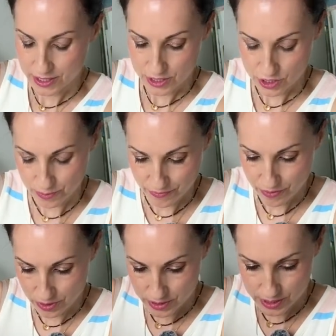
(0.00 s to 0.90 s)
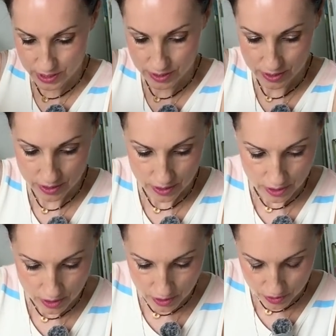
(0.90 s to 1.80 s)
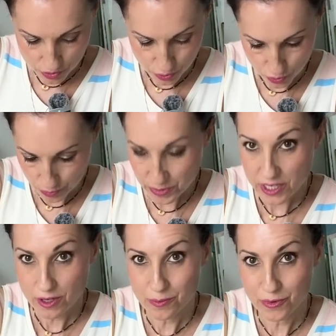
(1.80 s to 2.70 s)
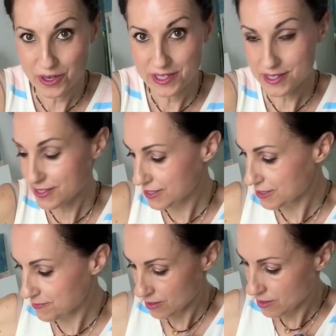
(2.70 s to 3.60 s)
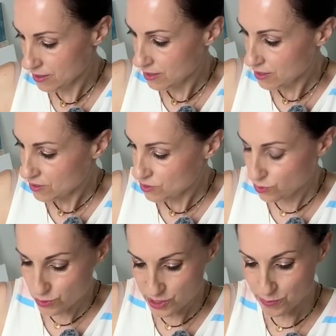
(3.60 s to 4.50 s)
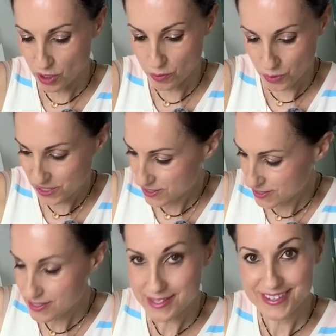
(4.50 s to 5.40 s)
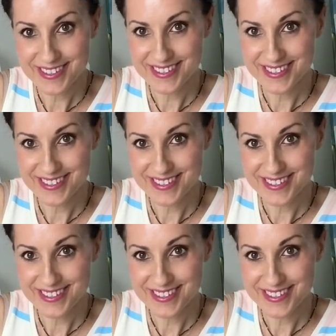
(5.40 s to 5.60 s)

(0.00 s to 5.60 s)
So we've got 2 medium ones, 2 small ones,